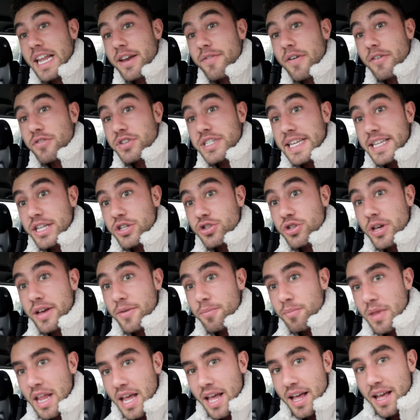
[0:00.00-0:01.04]
end of every sentence,
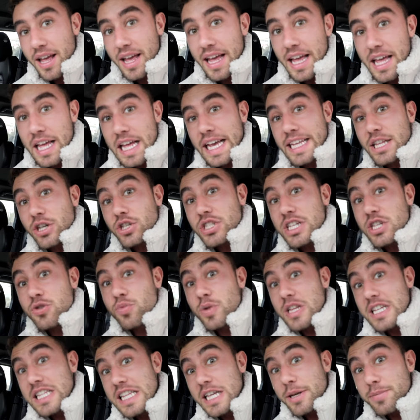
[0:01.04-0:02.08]
he does this
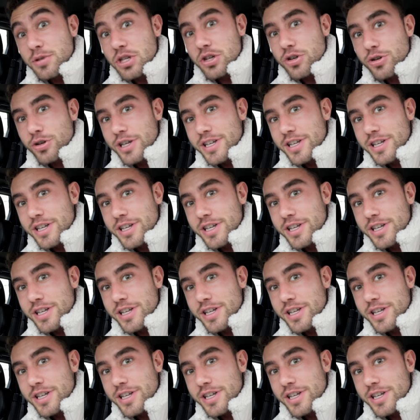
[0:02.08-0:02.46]
with his lips.